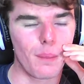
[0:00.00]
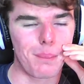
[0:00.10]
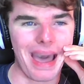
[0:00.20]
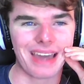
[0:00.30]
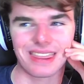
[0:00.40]

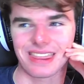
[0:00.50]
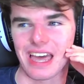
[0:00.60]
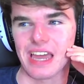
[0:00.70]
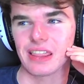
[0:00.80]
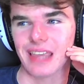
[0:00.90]

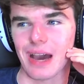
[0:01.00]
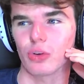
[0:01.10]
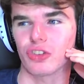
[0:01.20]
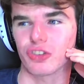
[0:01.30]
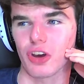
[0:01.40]
then, that
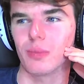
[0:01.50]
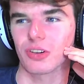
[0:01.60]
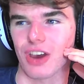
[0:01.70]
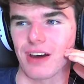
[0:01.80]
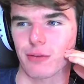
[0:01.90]
was so much
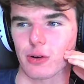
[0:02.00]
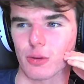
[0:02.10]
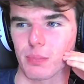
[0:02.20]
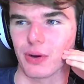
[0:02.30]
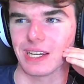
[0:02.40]
effort to
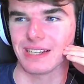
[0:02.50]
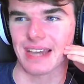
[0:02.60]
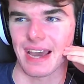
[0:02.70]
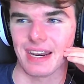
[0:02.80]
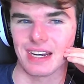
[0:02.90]
put into
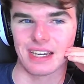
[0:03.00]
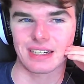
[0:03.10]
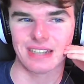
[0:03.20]
editing.